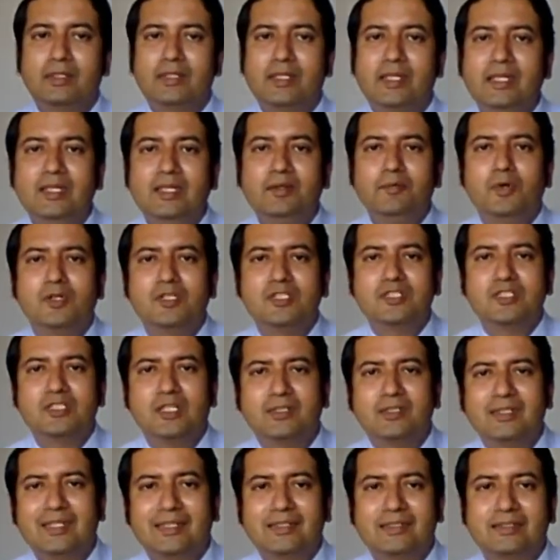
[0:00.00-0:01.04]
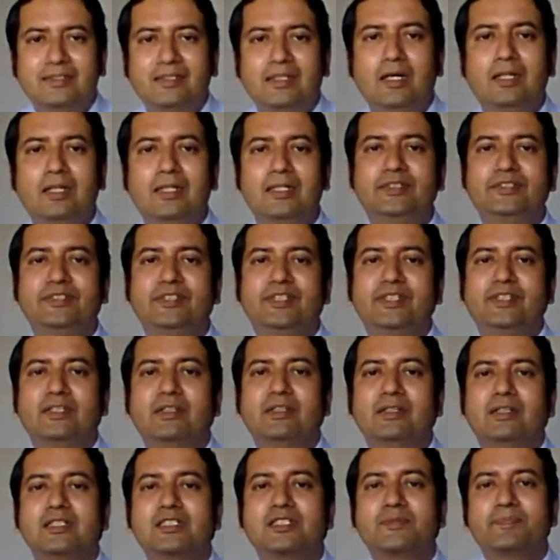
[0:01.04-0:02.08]
key was on acknowledging
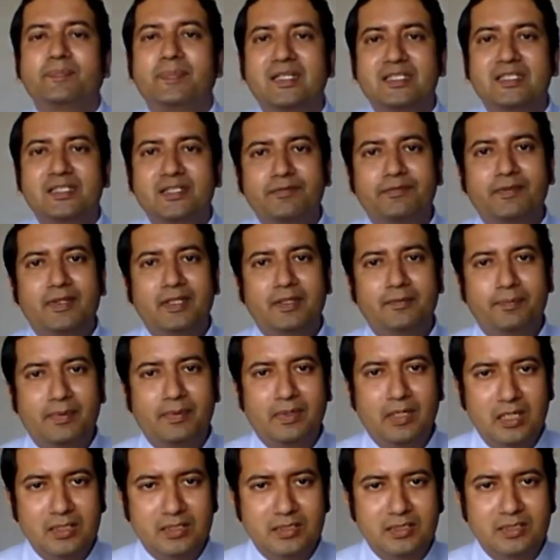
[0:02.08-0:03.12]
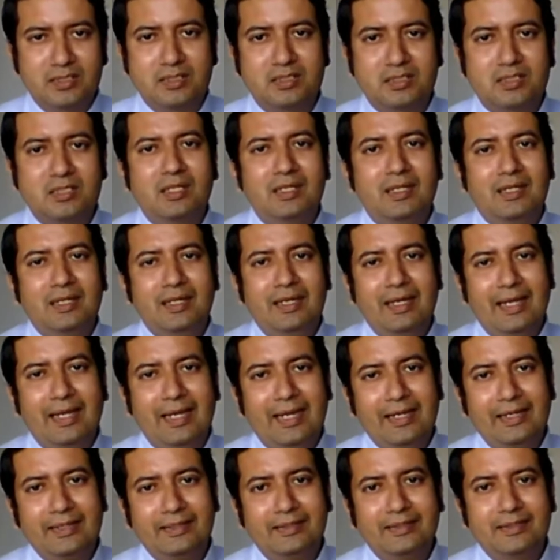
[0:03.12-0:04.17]
a specific process
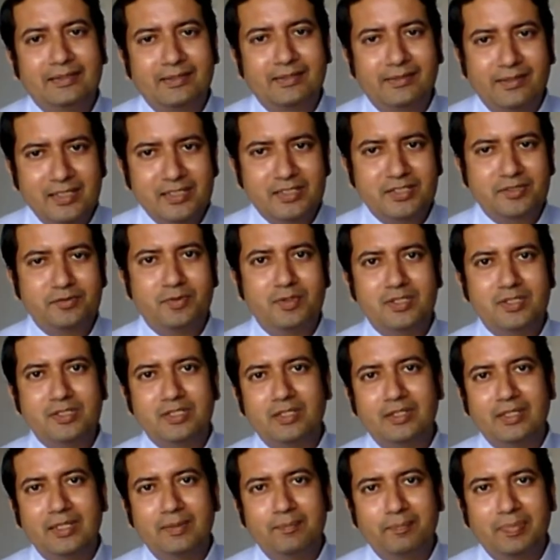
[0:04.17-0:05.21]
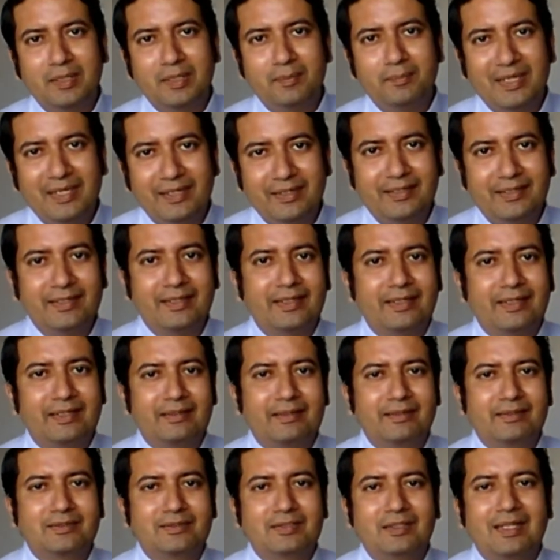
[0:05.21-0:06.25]
and the thrust was on implementing it.
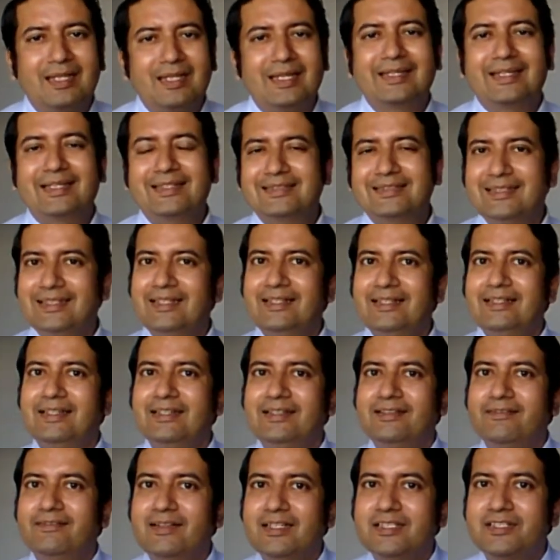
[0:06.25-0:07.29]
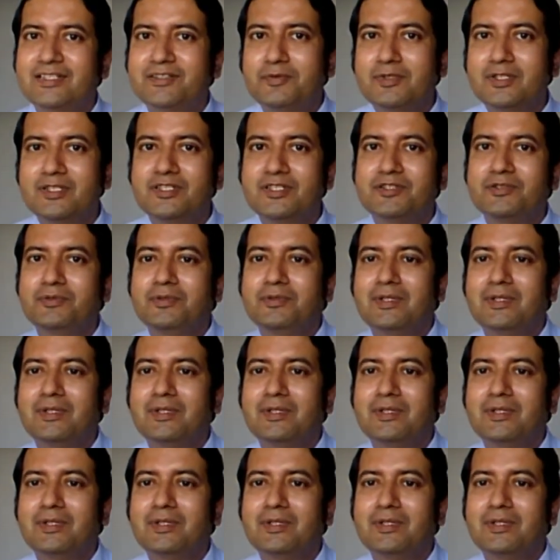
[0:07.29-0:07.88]
So like I said, the thrust was to